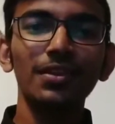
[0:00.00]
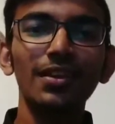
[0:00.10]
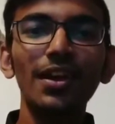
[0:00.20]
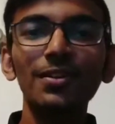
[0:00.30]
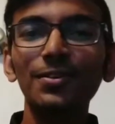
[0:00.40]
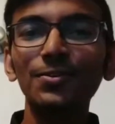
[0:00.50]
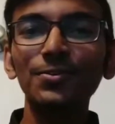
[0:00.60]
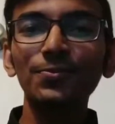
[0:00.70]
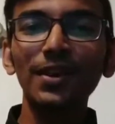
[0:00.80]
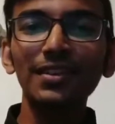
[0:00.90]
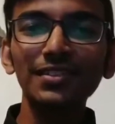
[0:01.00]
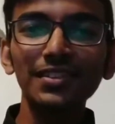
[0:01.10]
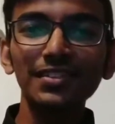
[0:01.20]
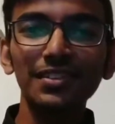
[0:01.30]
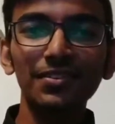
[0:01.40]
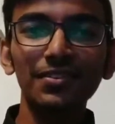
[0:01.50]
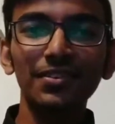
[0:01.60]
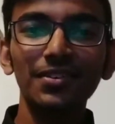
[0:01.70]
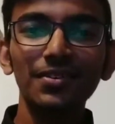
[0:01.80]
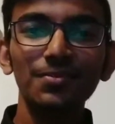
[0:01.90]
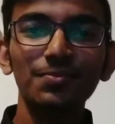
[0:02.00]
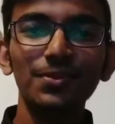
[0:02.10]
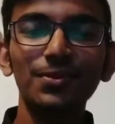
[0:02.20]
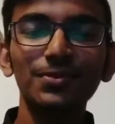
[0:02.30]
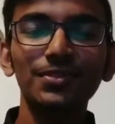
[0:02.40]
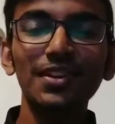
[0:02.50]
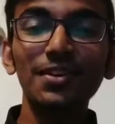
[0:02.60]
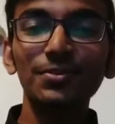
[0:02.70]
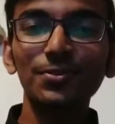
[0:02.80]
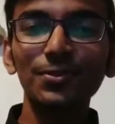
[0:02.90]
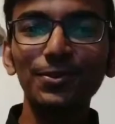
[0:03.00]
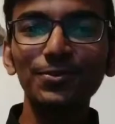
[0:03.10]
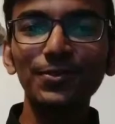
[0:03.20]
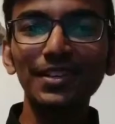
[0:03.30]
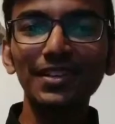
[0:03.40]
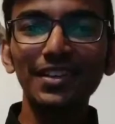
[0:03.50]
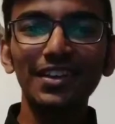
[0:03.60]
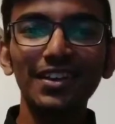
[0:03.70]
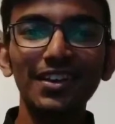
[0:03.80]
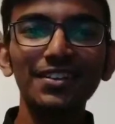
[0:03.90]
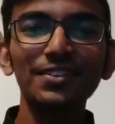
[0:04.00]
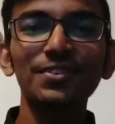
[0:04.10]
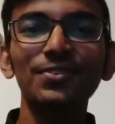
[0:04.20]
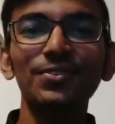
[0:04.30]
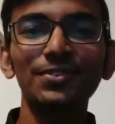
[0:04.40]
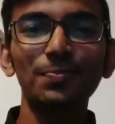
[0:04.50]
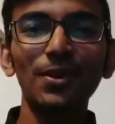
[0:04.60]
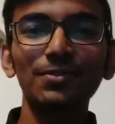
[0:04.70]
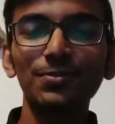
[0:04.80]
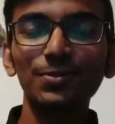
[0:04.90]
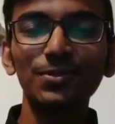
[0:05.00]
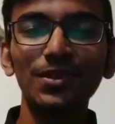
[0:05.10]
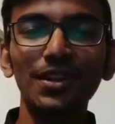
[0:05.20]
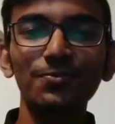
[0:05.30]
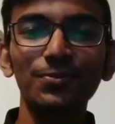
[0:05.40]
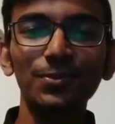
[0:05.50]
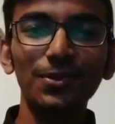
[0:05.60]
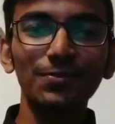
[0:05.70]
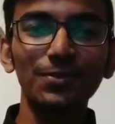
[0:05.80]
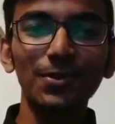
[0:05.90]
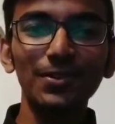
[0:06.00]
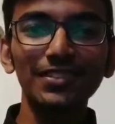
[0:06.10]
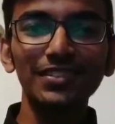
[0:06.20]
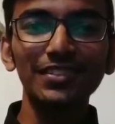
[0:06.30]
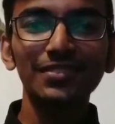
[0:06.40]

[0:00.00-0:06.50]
I love the faculties here because they are so lovely, kind, respectful, and full of knowledge.